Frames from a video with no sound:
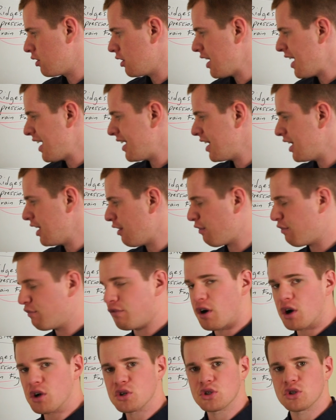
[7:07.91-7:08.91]
You got to get a
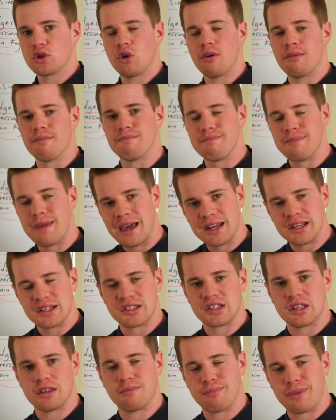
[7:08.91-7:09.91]
functional
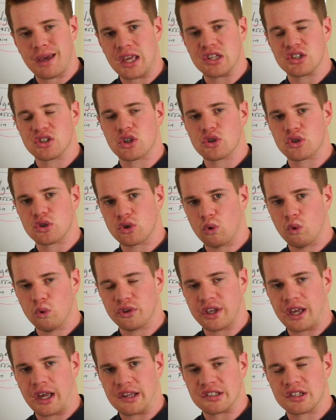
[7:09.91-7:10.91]
medicine based stool
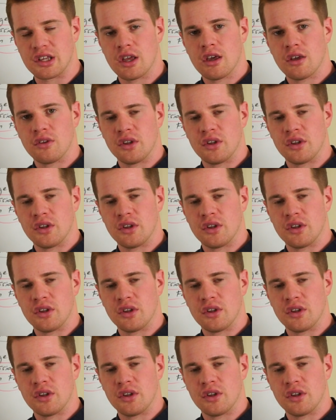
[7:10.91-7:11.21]
test